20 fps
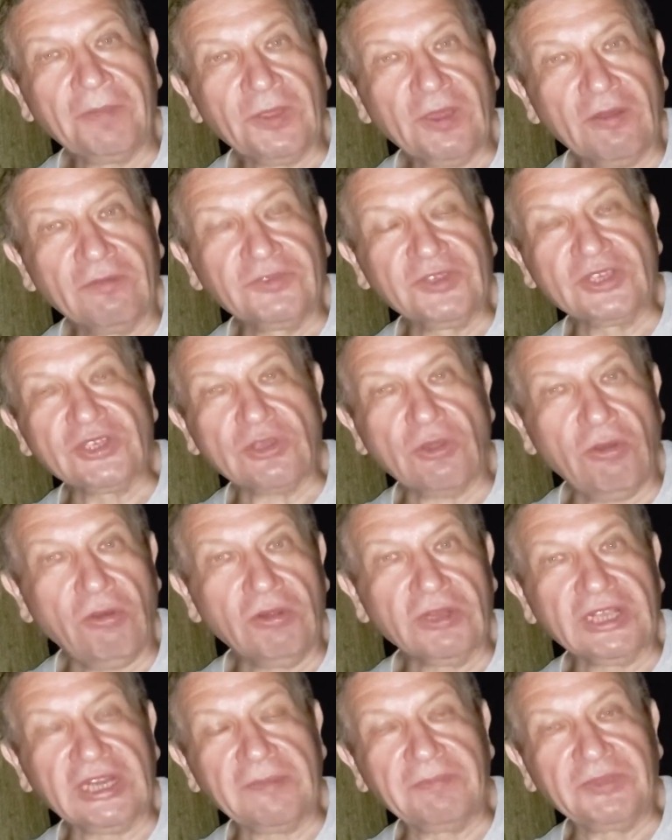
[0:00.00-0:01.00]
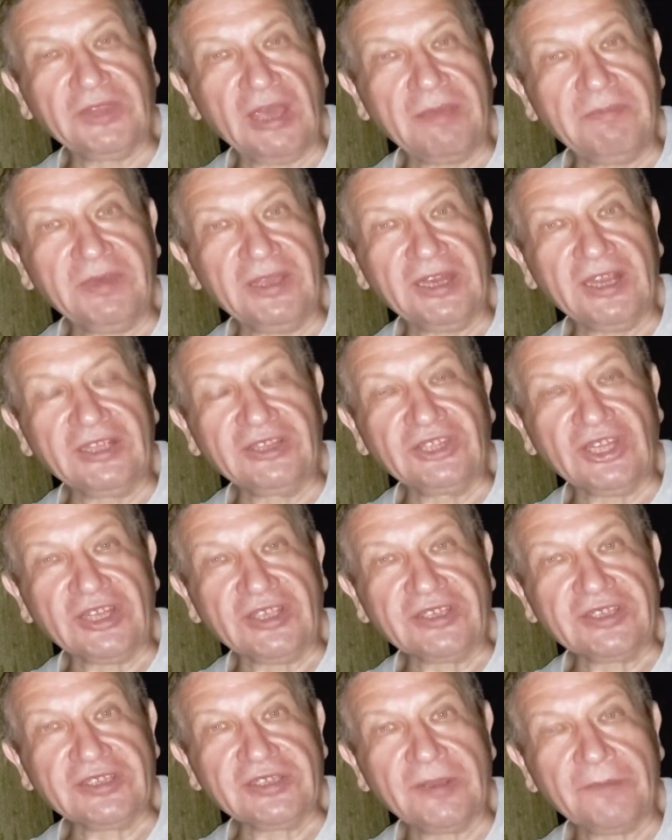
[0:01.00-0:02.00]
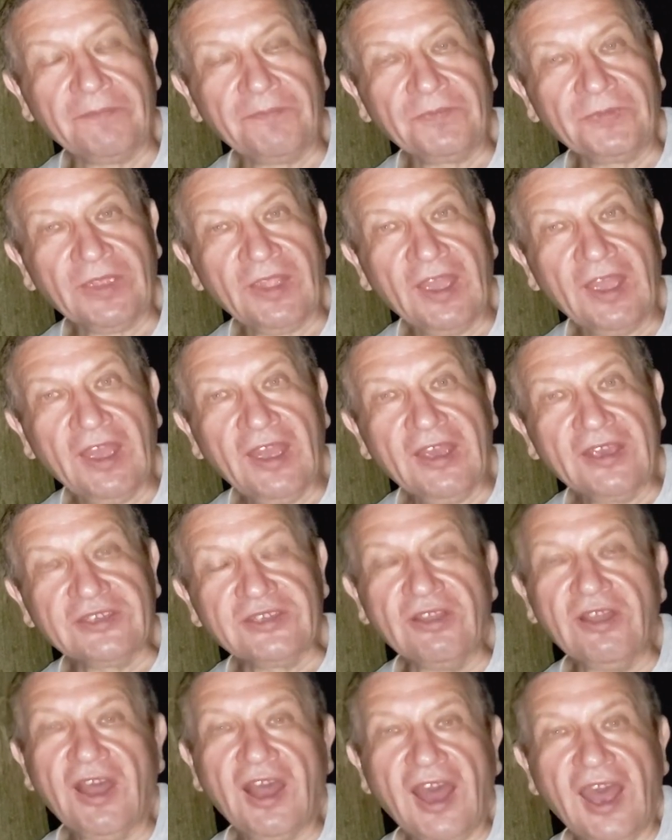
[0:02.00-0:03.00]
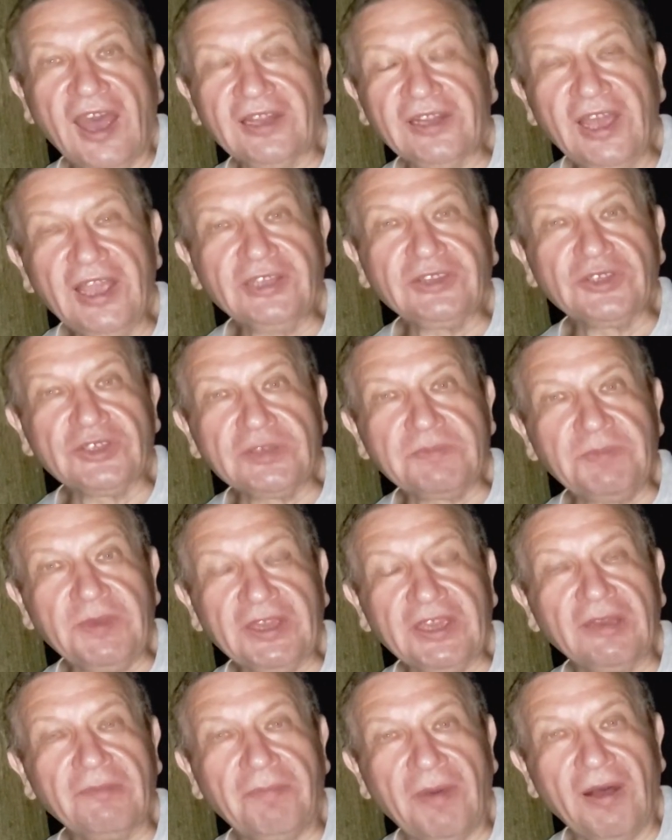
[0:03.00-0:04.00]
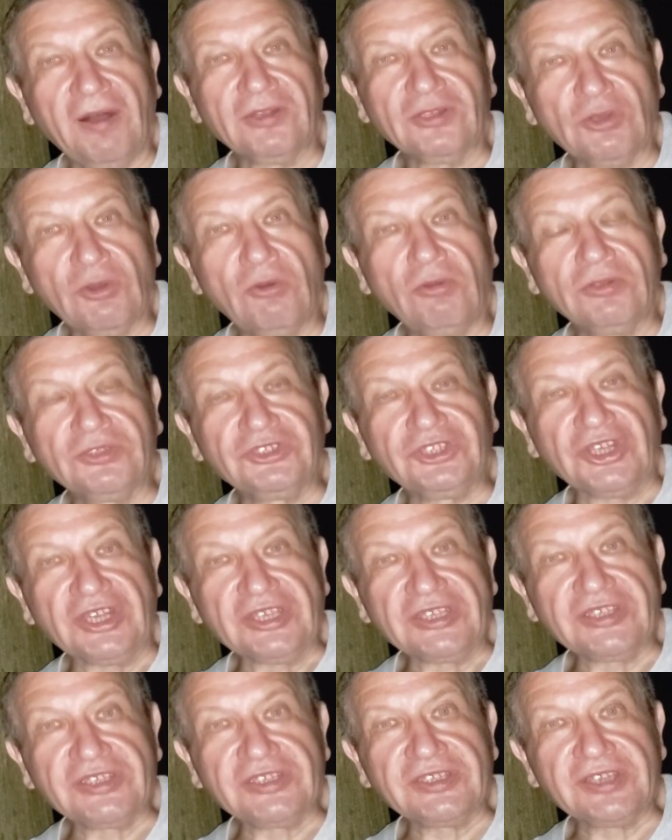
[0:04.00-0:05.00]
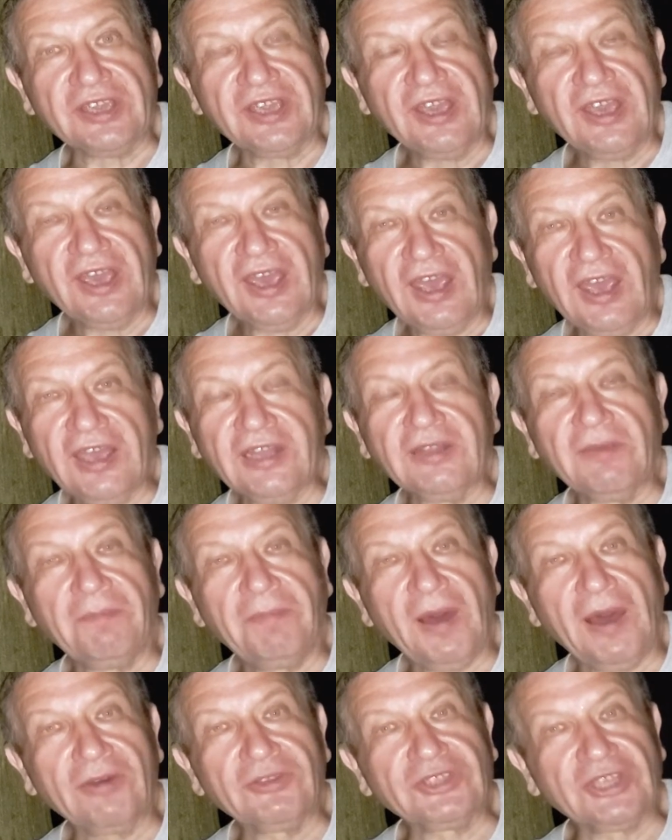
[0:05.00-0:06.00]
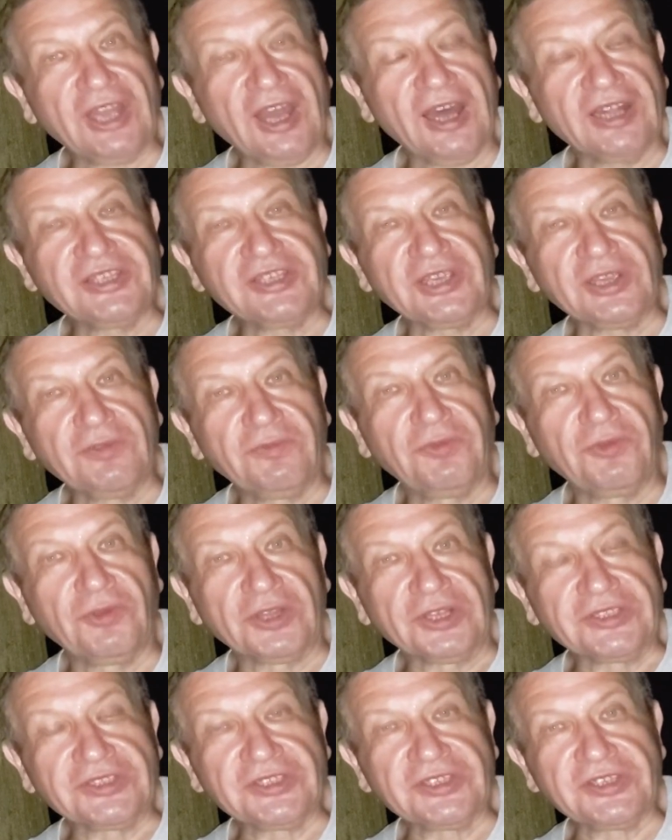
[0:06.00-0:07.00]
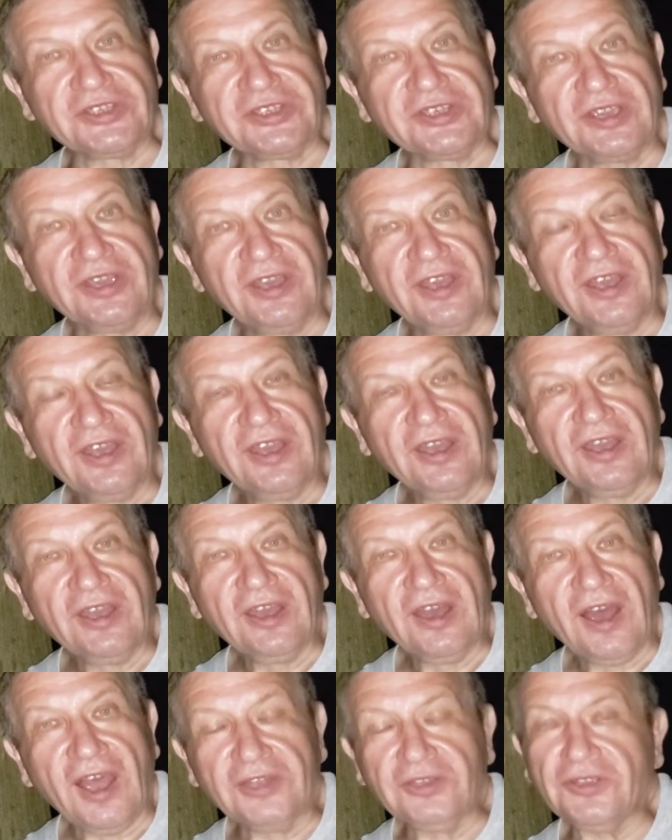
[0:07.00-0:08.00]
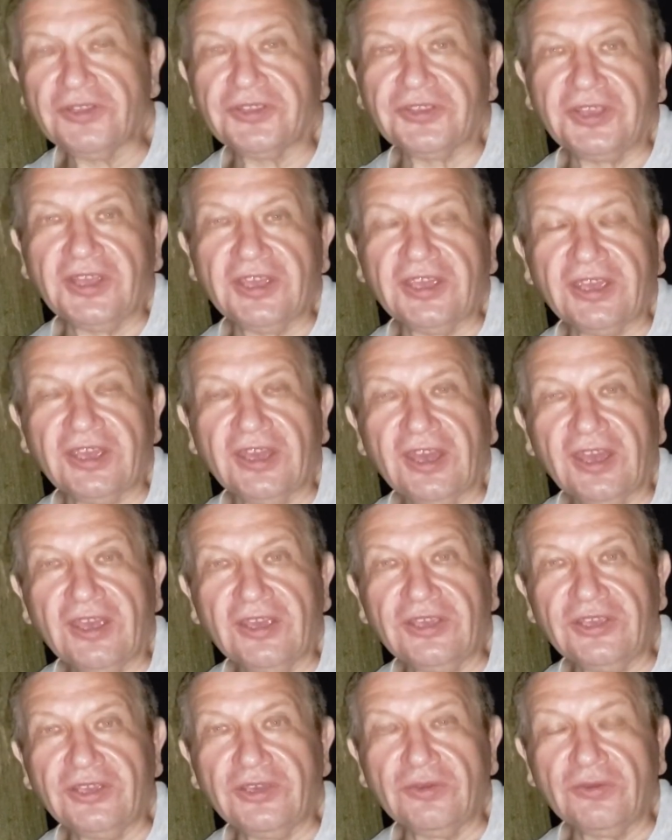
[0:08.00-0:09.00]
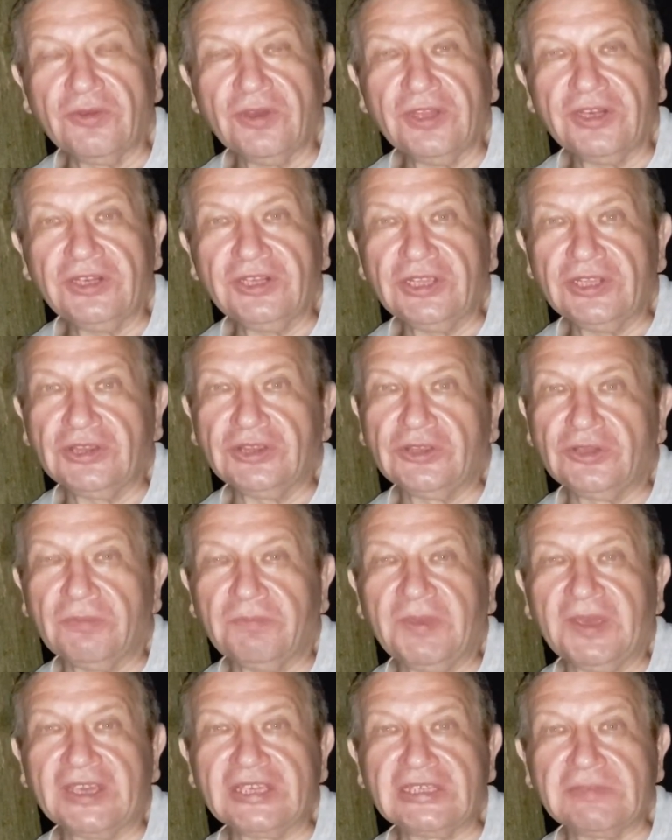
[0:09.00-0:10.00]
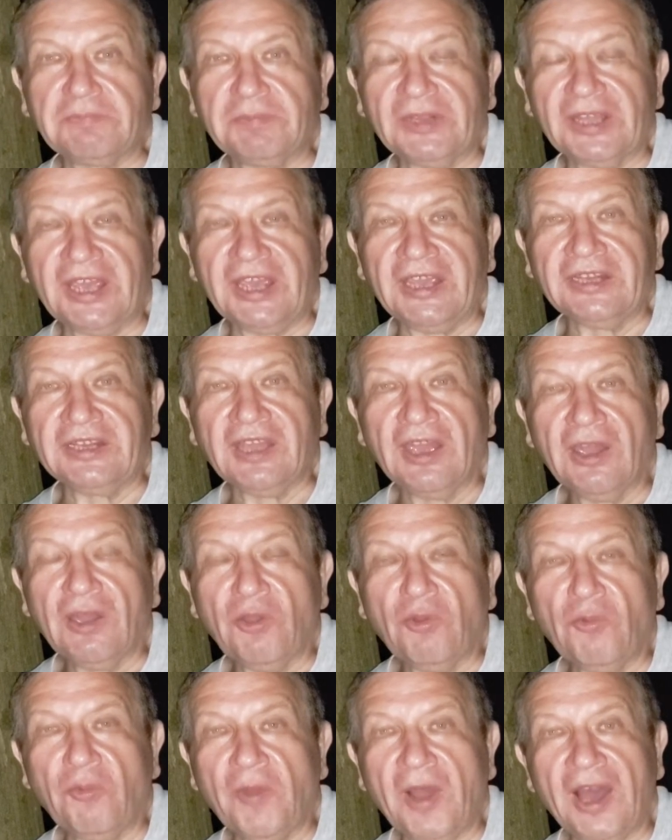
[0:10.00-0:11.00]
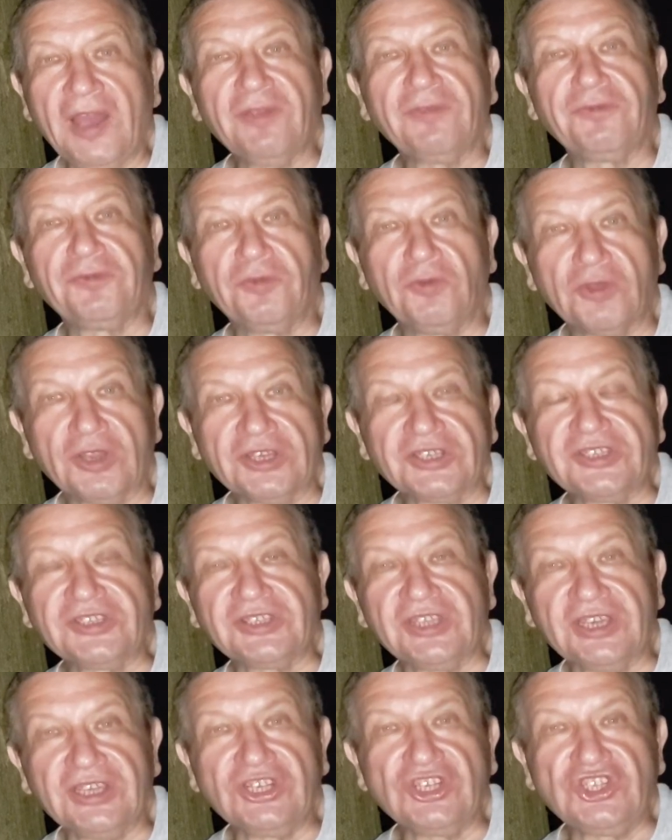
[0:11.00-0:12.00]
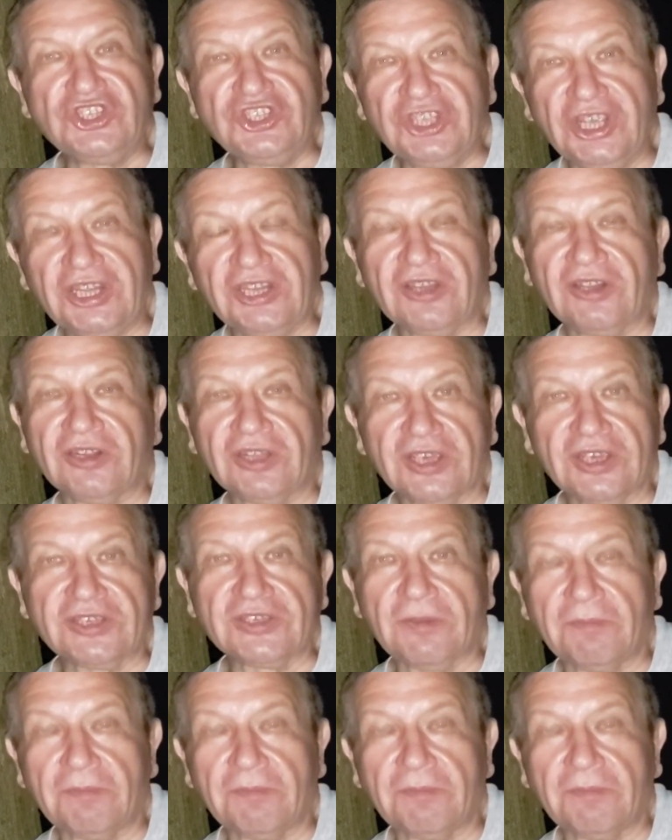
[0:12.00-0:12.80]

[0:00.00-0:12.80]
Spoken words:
of these old cryptomeria trees. So I like to speak about old trees and about cutting forests. I don't think you need to be explained why forest in general is